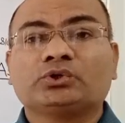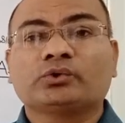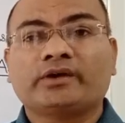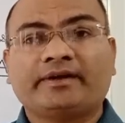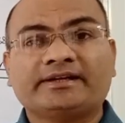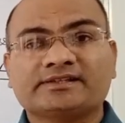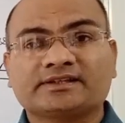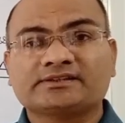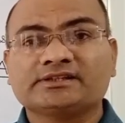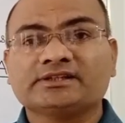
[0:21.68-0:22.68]
Today we are
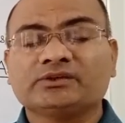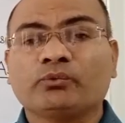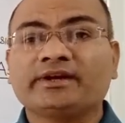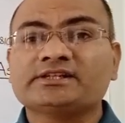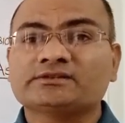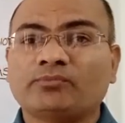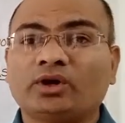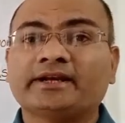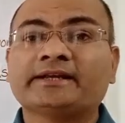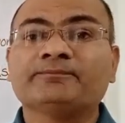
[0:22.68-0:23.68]
discussing very
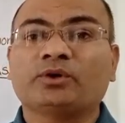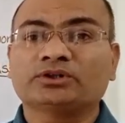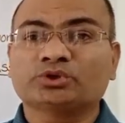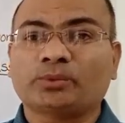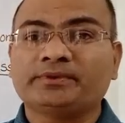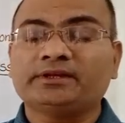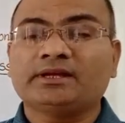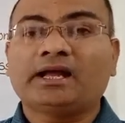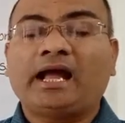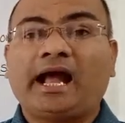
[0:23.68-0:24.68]
small and important
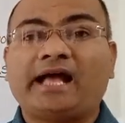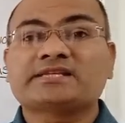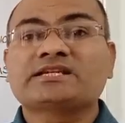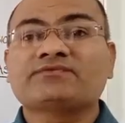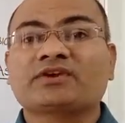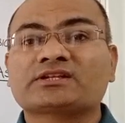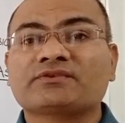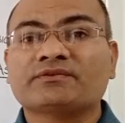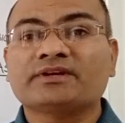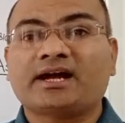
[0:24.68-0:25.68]
topic as difference
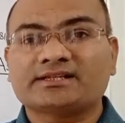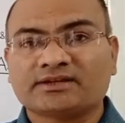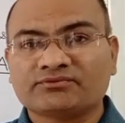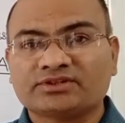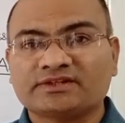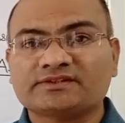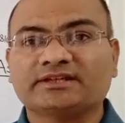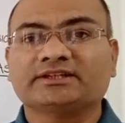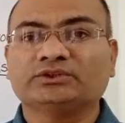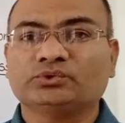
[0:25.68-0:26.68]
between assumptions
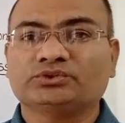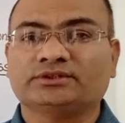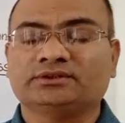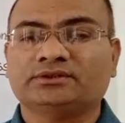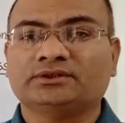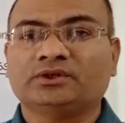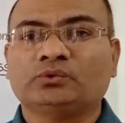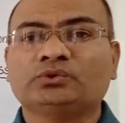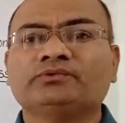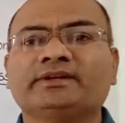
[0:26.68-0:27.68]
and conclusion
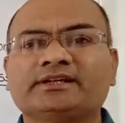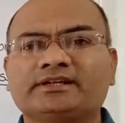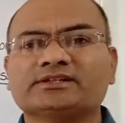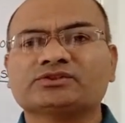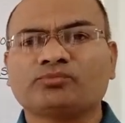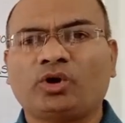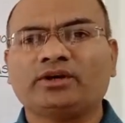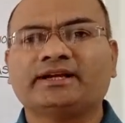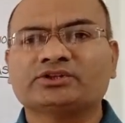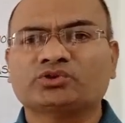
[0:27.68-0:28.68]
with very a
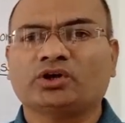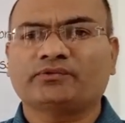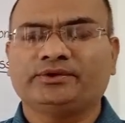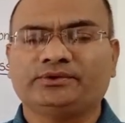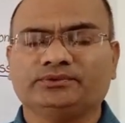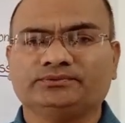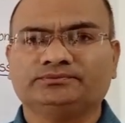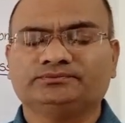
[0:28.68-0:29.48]
small and short video.